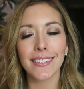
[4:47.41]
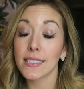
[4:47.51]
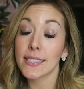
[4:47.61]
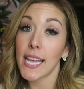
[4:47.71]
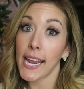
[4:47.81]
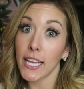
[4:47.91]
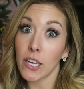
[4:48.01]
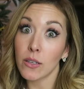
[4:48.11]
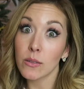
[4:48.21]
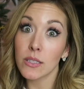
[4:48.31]
The saying
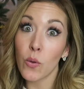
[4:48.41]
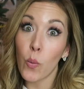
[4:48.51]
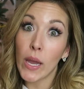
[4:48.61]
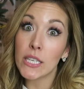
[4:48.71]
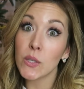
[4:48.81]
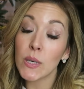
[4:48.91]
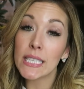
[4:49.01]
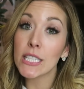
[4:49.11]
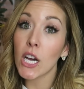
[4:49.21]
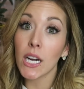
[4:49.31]
goes, the way to
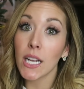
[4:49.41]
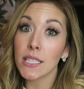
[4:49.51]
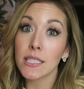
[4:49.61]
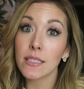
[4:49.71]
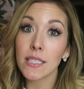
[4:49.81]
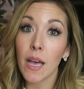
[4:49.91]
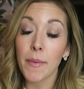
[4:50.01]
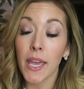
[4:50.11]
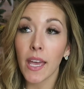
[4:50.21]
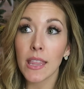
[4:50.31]
his heart is his
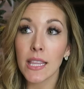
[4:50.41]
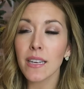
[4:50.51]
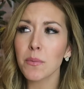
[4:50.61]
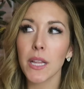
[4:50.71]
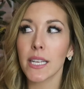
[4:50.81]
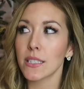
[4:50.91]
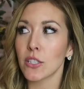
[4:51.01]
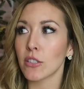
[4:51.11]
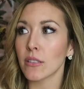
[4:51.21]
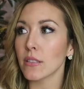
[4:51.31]
tummy. I think that applies
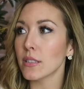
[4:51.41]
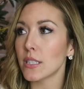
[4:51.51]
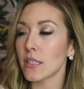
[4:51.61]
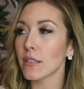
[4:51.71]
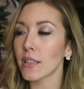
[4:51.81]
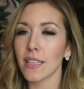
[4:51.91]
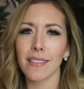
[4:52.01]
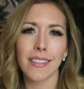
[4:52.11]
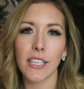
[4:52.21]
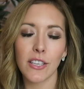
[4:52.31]
to girls too. I
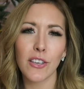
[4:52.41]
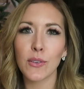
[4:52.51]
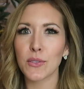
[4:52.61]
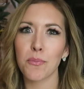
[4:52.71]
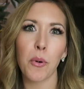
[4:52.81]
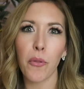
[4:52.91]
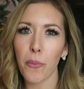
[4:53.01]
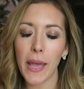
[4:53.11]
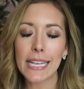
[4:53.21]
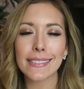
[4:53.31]
think goes
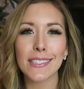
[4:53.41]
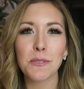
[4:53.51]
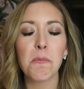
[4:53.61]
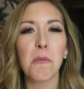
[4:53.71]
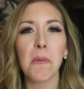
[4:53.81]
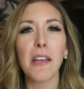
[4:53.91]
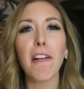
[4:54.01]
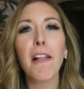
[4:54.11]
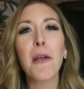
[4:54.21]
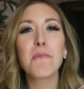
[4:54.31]
both ways, let's be
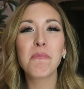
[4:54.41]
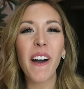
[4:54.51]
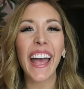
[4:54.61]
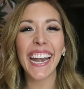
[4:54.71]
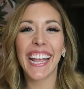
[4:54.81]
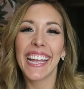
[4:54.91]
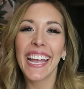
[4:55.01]
real. But